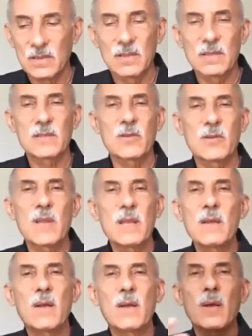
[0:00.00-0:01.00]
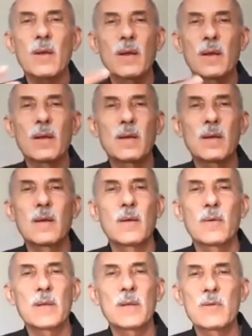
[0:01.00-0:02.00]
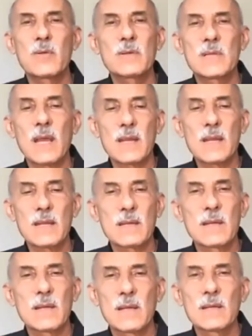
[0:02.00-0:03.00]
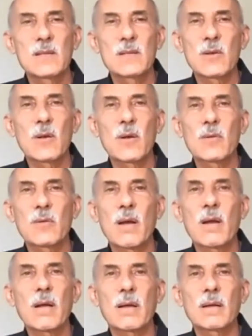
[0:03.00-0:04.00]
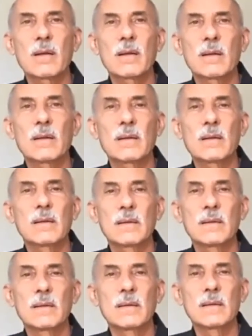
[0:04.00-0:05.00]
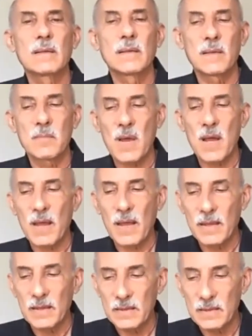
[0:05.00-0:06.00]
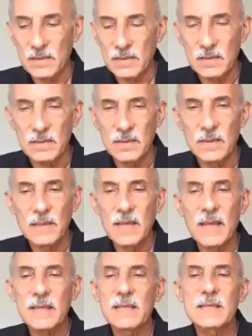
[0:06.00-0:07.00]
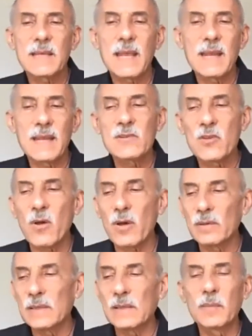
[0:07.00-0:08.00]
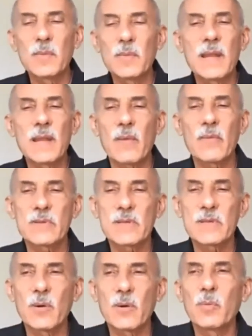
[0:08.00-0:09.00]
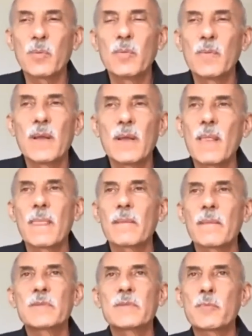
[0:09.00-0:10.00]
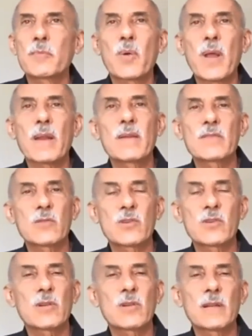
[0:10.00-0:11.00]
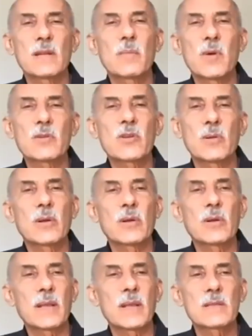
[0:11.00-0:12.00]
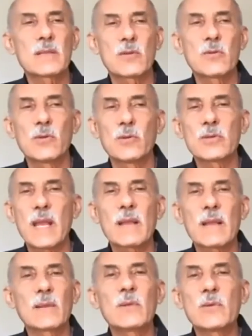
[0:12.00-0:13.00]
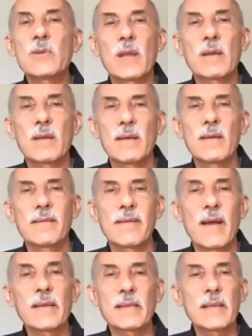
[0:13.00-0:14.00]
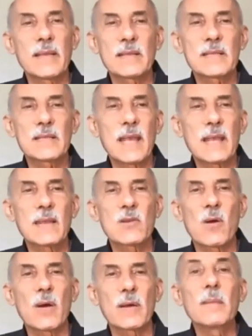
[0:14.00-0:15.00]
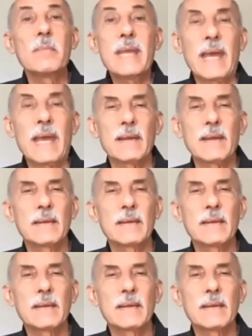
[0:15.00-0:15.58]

So here, when you attend to your own heart and mind, yes, it's getting taught a little bit now. There's a whole spread of social and emotional learning in schools. Hallelujah. Finally, it's getting taught a bit.